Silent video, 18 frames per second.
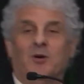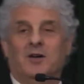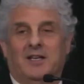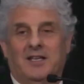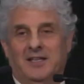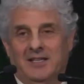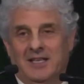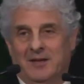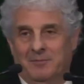the
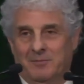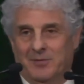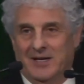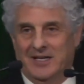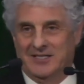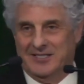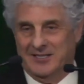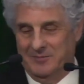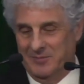book, and then
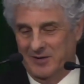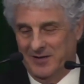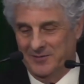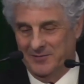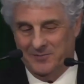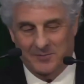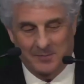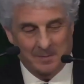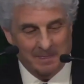pressed the
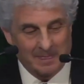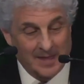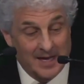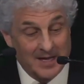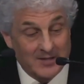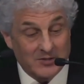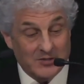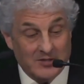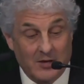button.
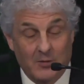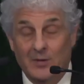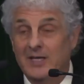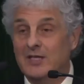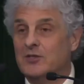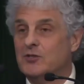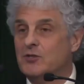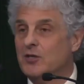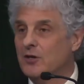So
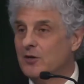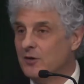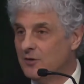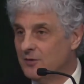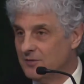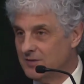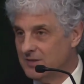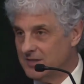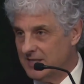it
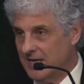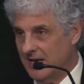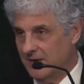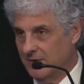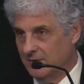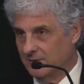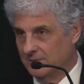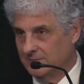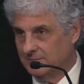turns
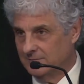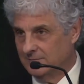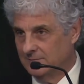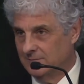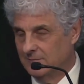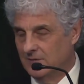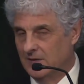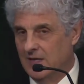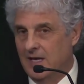out
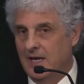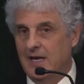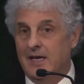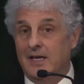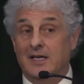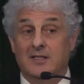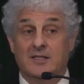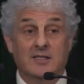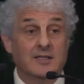
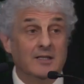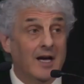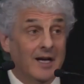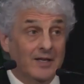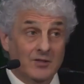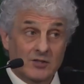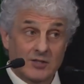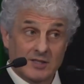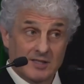it's
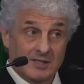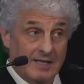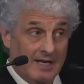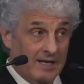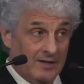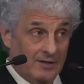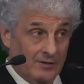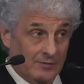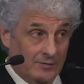not just
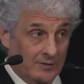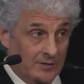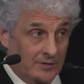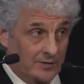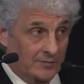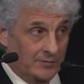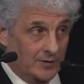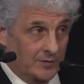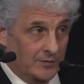anger
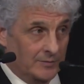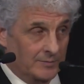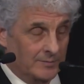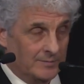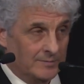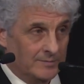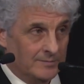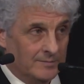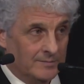in the
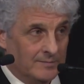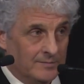room,